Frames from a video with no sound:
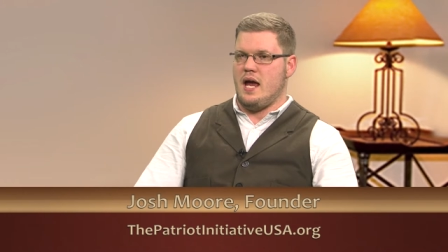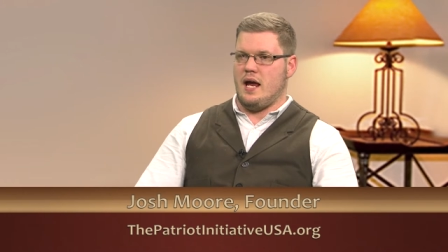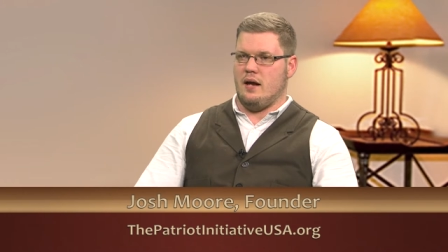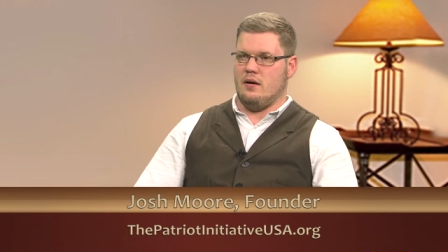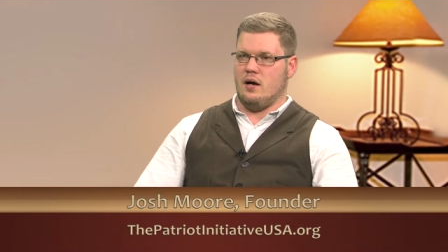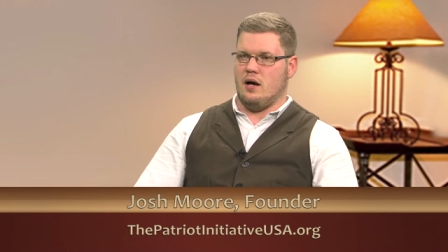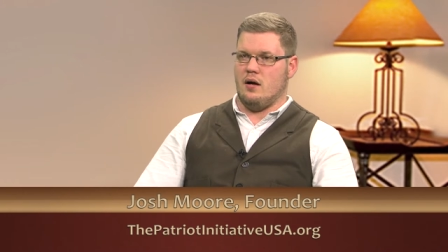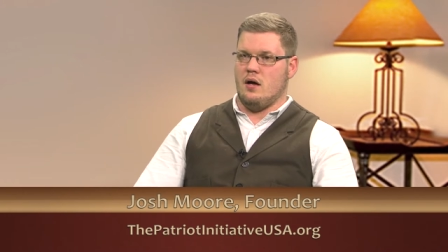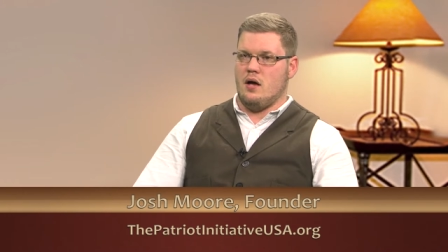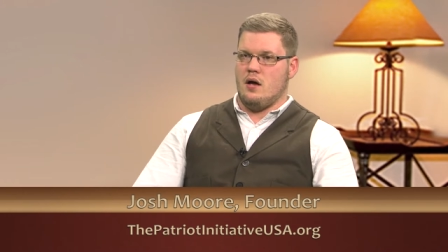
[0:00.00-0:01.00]
and
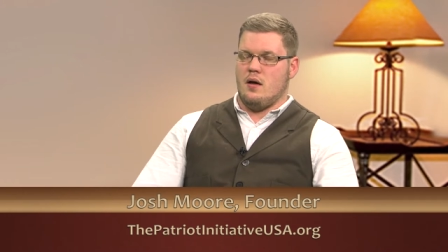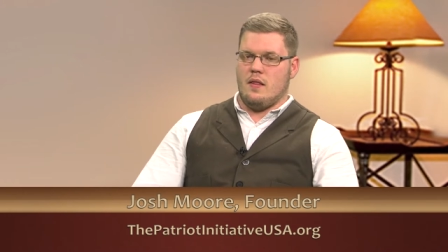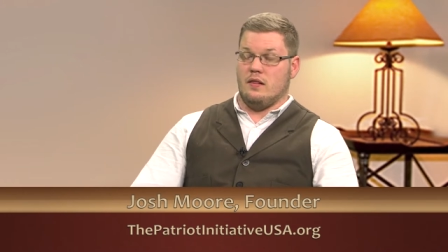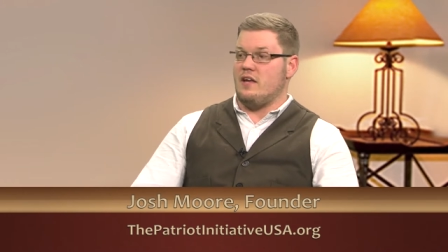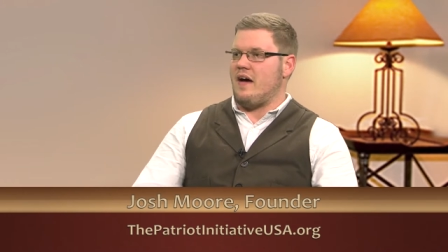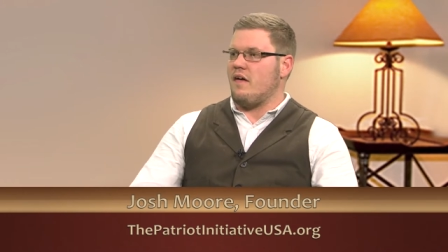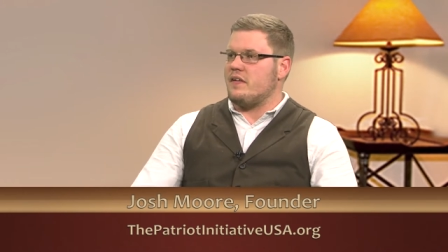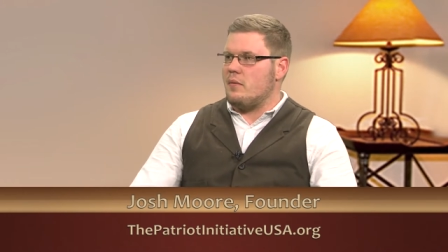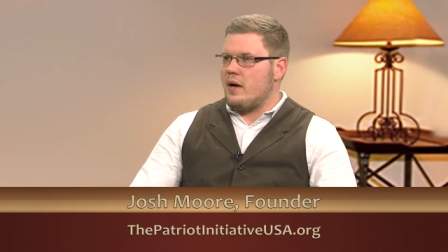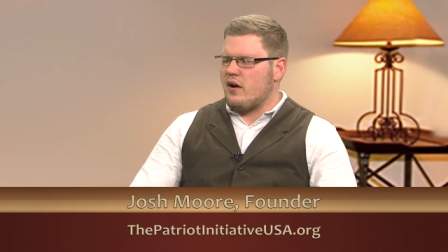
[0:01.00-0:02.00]
uh, live out
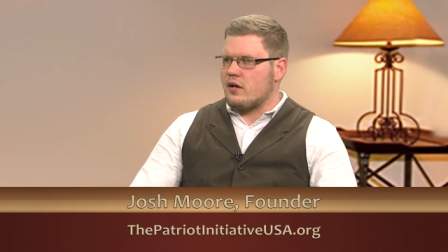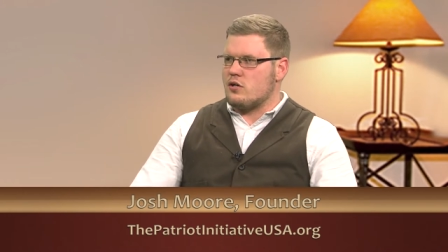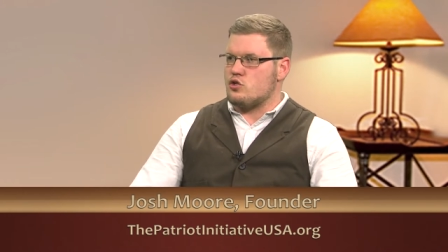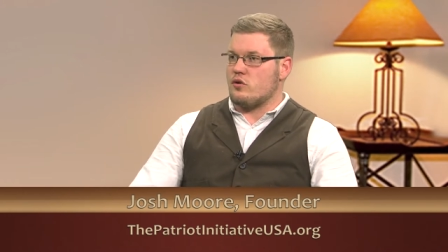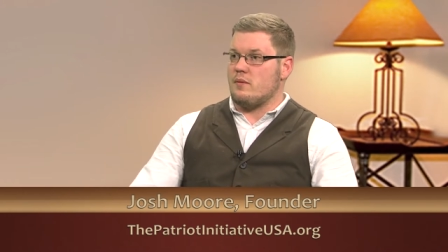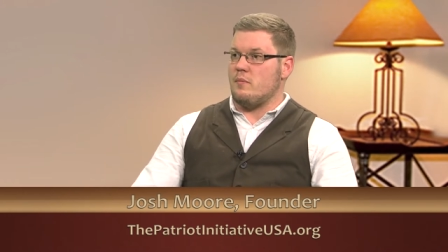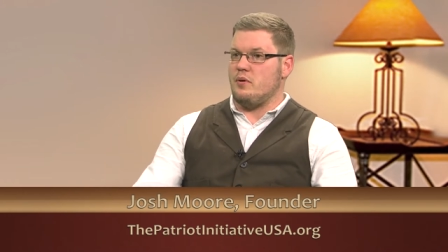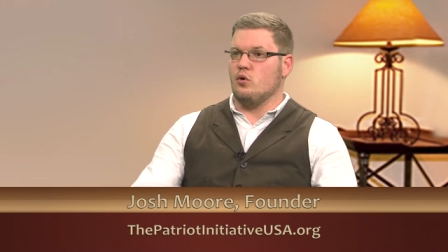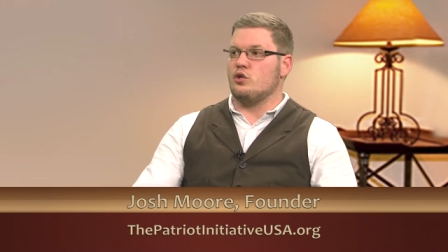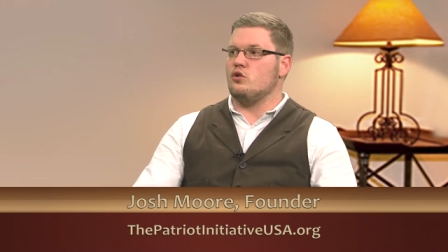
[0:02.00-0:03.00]
the American dream,
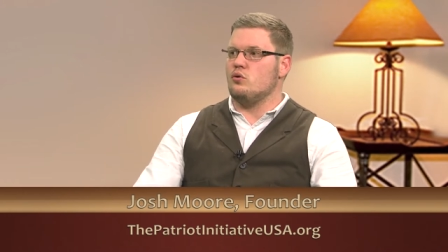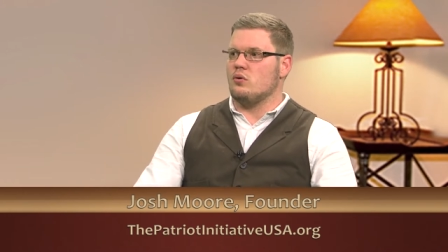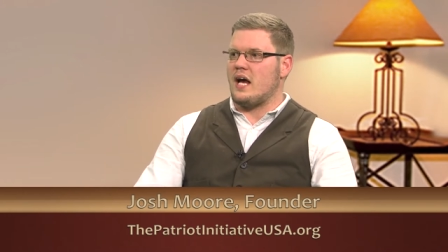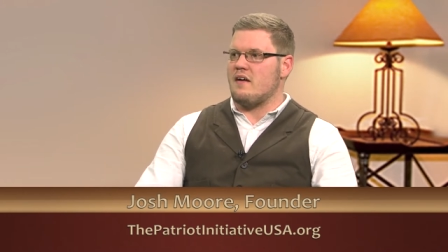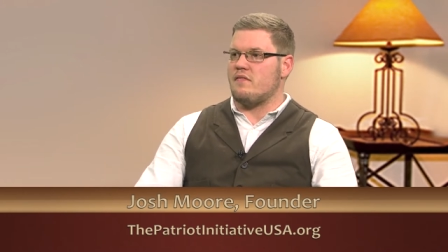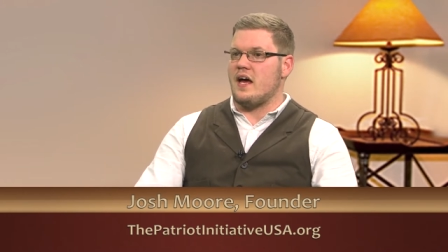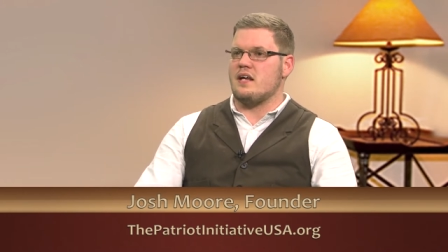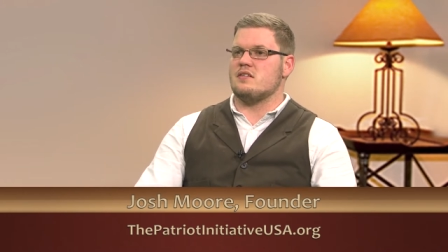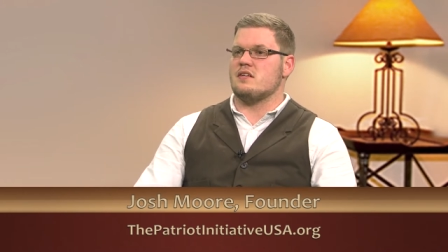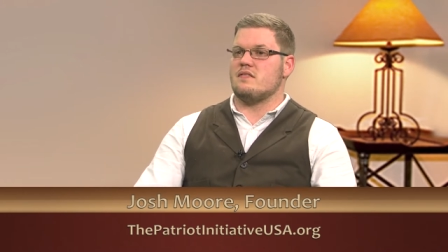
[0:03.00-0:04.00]
build a new life. That
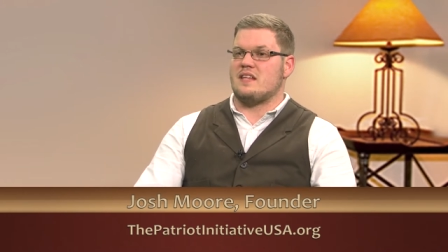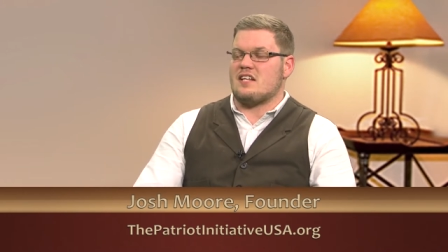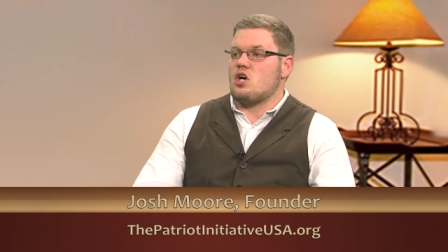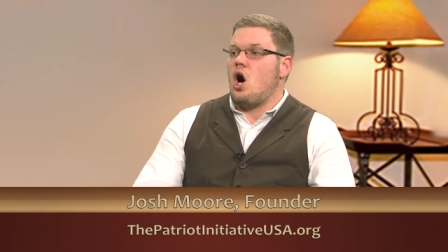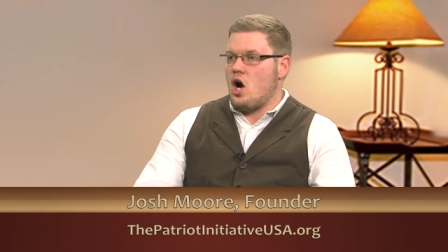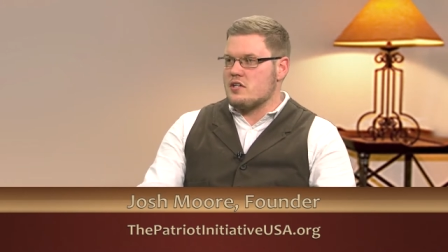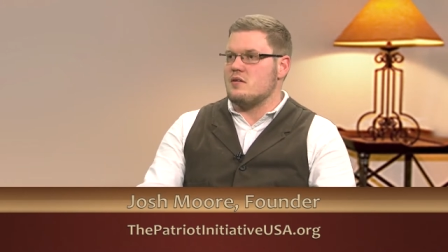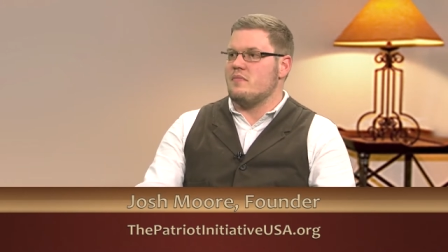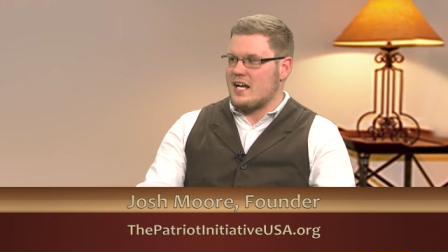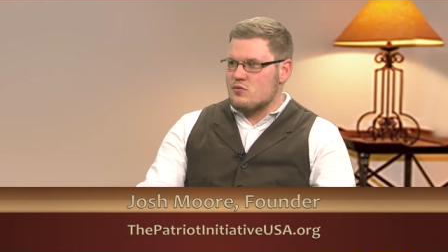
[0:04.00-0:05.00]
is, that's
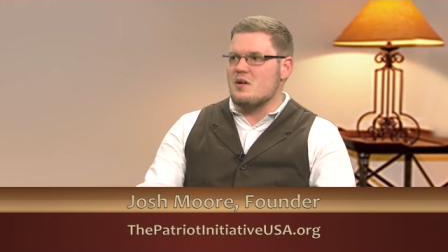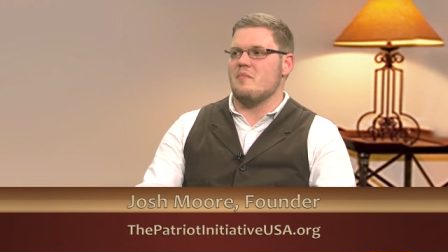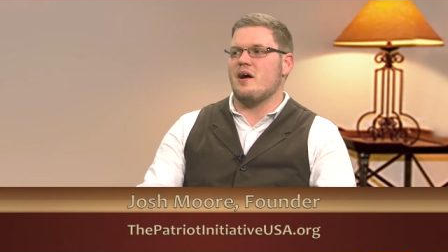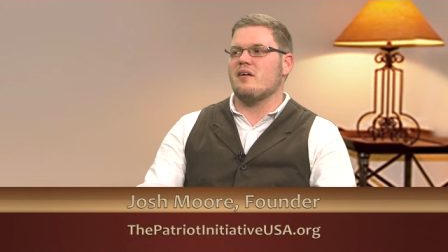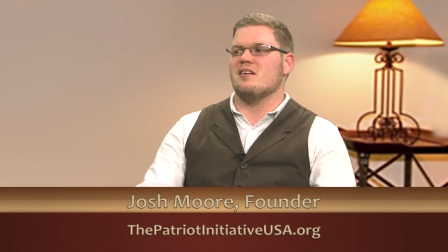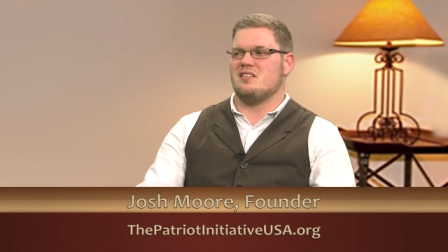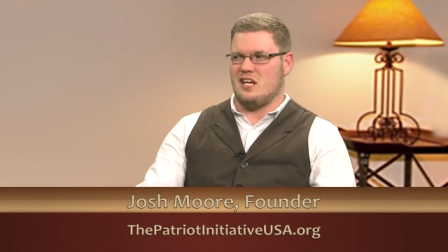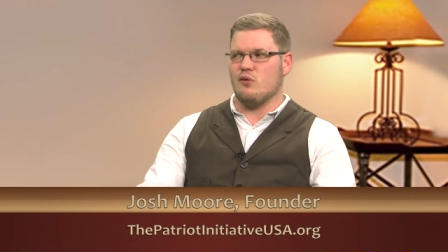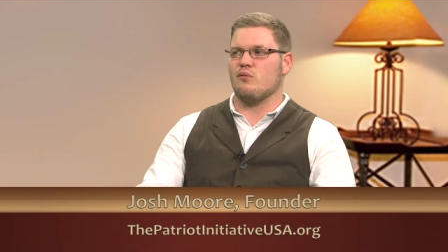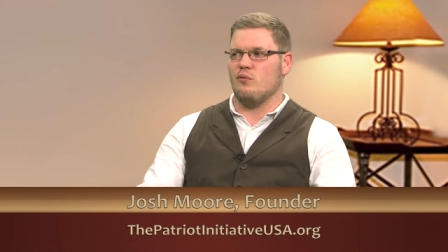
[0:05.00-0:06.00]
awesome. That's what America's
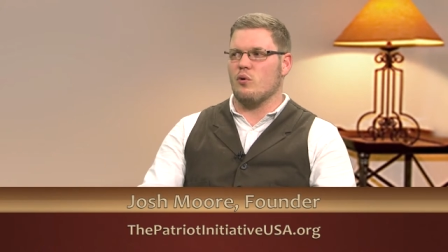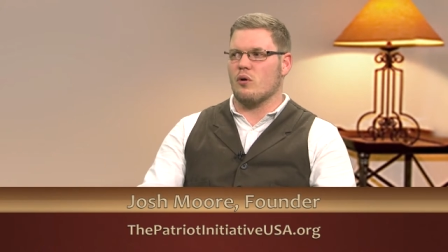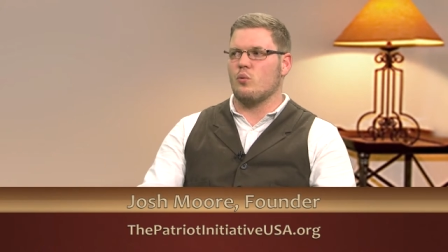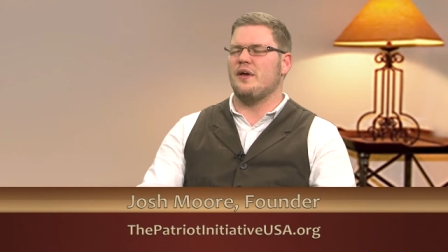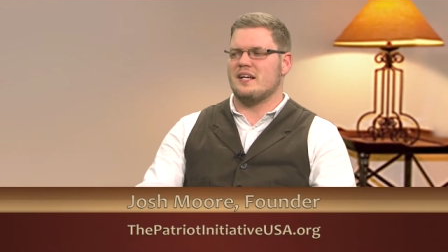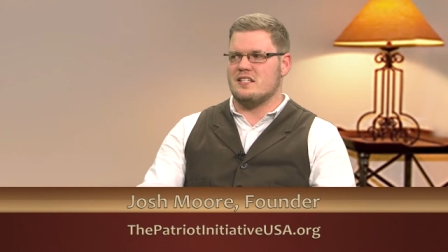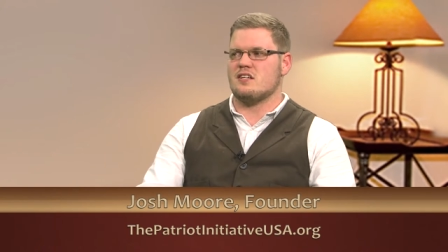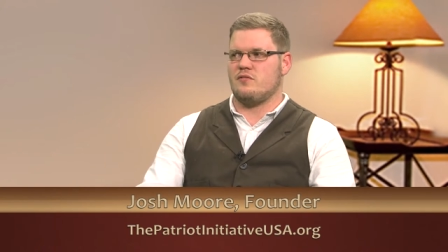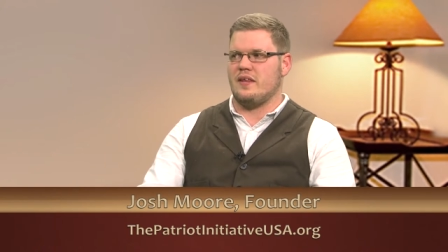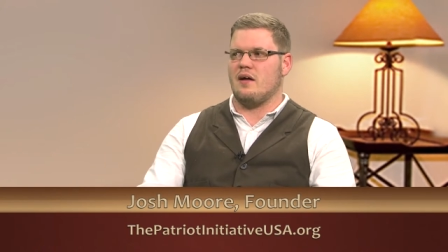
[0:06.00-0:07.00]
here for. We
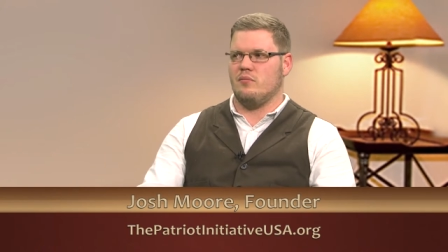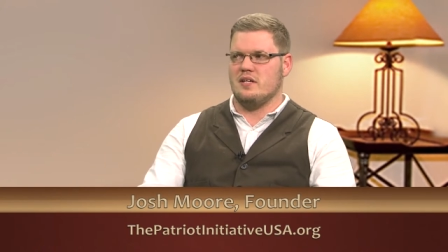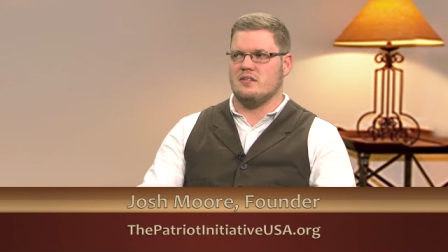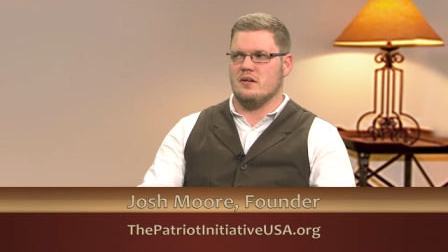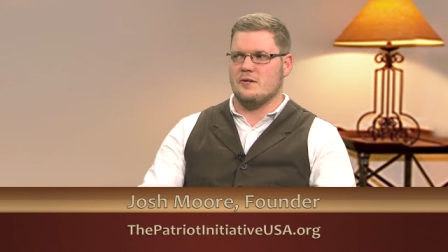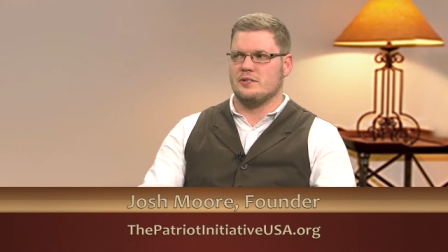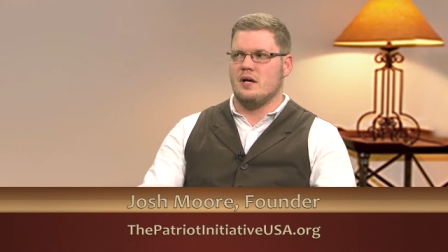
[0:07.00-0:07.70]
exist for that reason.